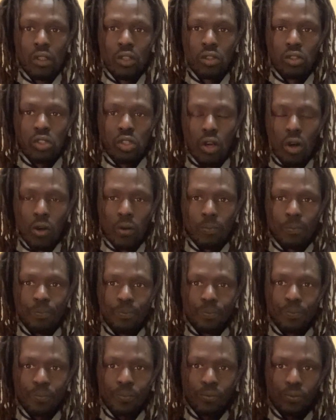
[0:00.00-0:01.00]
So
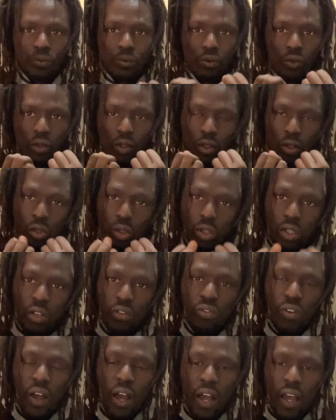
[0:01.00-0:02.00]
to
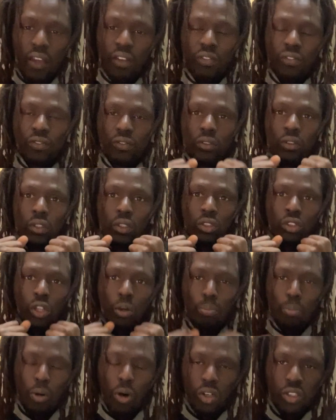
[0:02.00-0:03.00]
survive, the
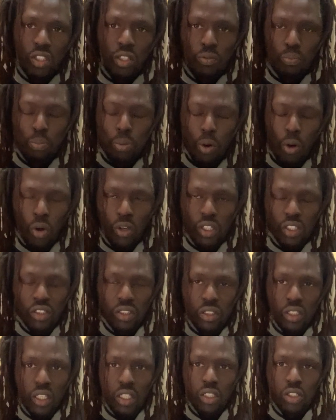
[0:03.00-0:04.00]
most
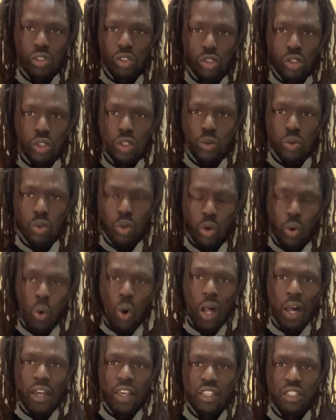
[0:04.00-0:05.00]
important thing you re
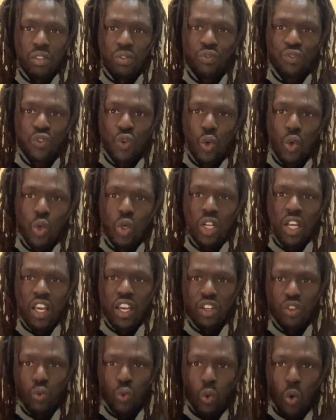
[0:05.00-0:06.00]
require is food
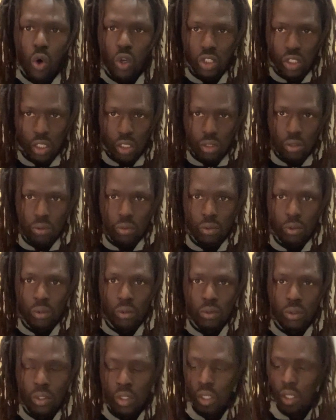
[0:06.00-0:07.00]
and water.
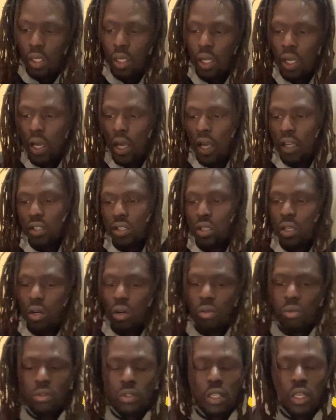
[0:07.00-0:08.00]
And
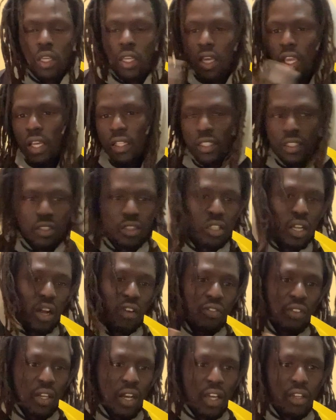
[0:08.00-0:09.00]
so here are the
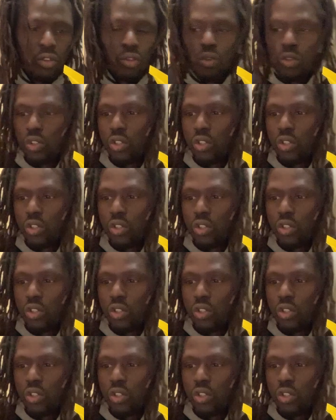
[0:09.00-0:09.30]
stuff that I do.